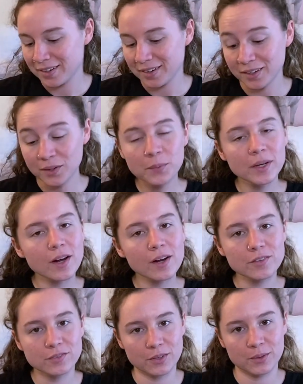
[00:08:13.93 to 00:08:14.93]
Here we are,
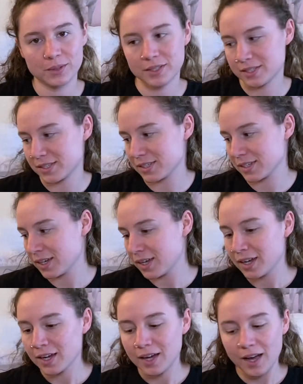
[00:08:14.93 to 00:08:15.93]
folks.
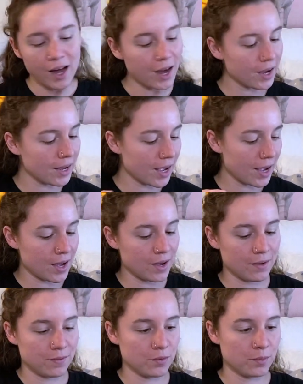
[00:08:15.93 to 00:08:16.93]
I
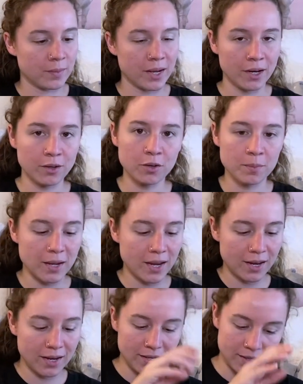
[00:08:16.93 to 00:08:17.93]
have
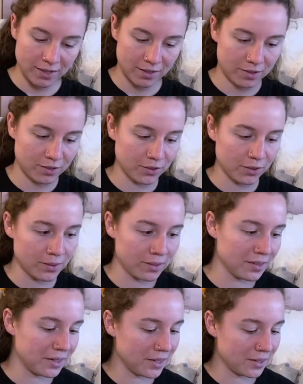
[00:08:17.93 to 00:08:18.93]
macrameed here.
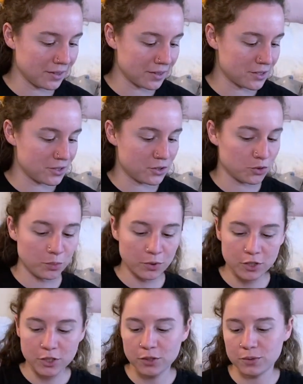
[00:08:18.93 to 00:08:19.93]
It looks super
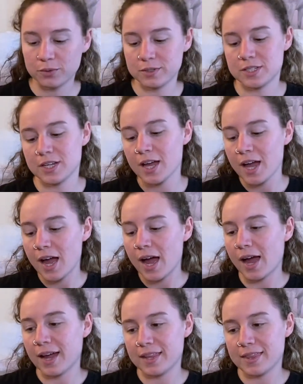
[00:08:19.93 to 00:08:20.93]
cute.
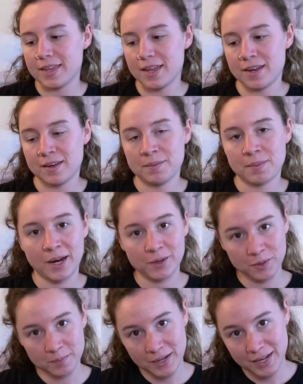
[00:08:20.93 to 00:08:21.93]
I then
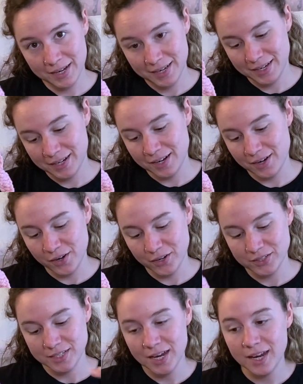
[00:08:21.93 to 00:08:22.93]
macrameed our
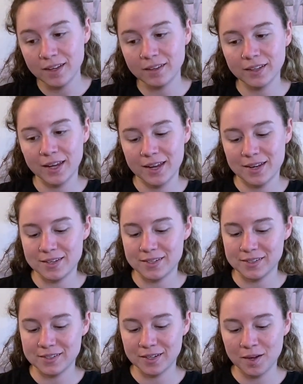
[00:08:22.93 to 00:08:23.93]
tail
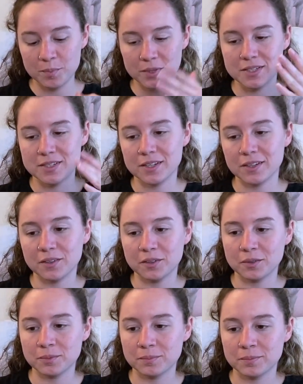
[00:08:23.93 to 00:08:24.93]
end up
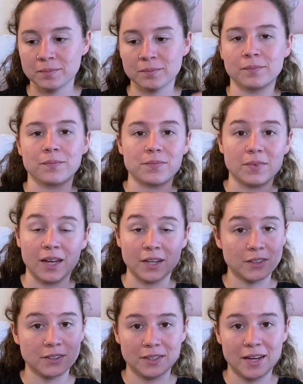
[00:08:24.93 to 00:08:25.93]
until I
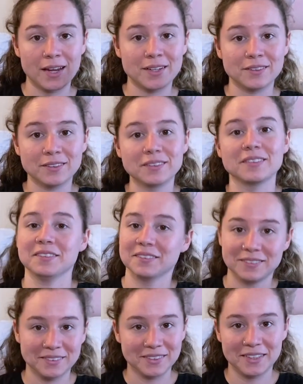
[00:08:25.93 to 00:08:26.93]
couldn't handle
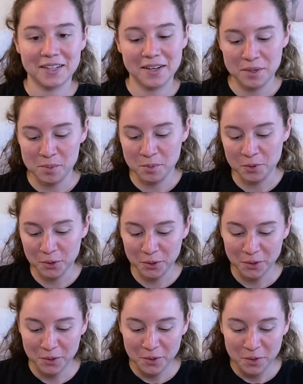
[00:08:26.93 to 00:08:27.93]
it anymore.
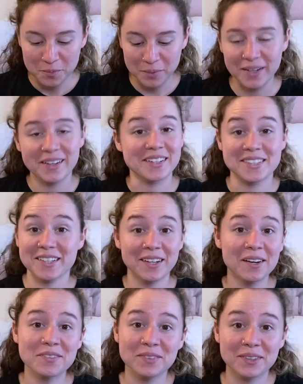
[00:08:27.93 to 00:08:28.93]
But it's
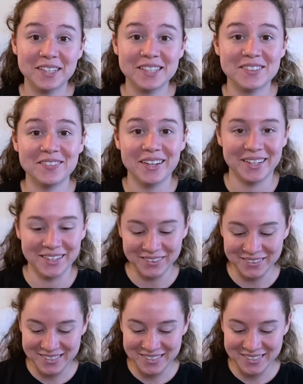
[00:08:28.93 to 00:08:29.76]
enough for this video's